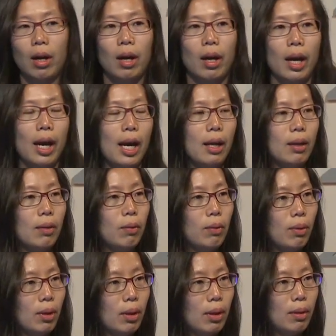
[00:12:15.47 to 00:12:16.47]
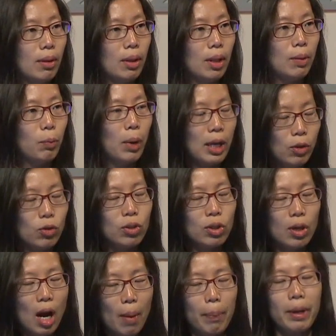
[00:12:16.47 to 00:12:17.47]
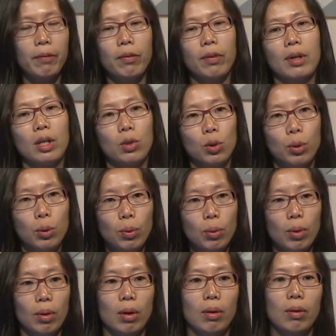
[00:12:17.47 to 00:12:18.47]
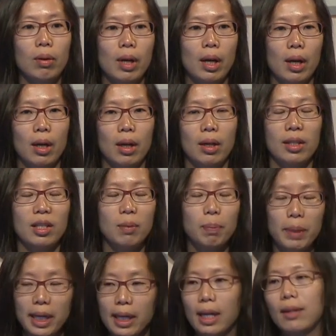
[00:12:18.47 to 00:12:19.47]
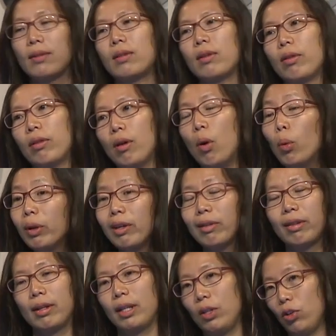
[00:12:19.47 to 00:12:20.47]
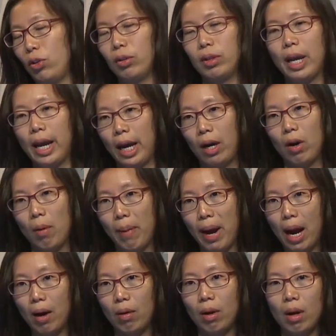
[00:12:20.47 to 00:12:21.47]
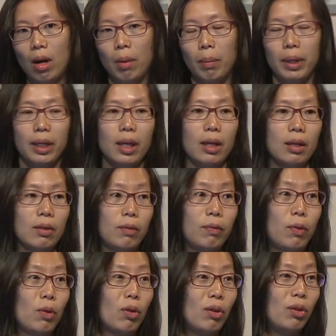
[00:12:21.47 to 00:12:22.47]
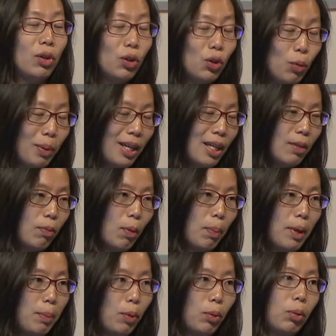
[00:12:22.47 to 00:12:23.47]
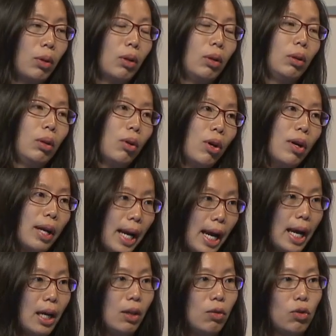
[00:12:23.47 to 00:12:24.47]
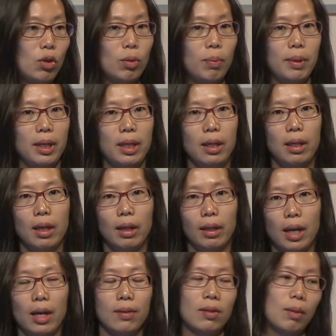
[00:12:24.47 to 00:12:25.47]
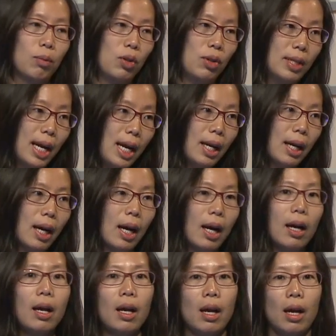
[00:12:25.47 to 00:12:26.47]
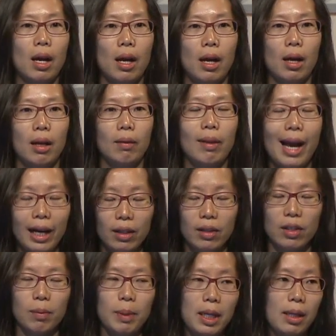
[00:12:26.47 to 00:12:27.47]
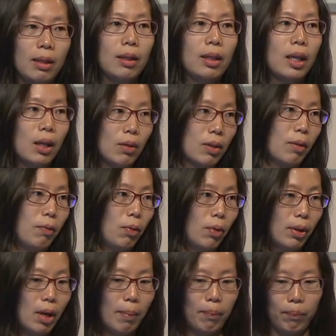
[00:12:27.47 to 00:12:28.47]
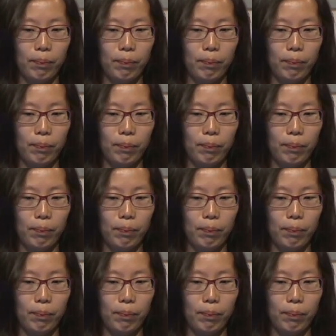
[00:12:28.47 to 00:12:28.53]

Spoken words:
And in shopping for that tool, speed is the only thing that you should care about. Because for newbies, for people who are learning to be accustomed to data, lack of speed kills it for them.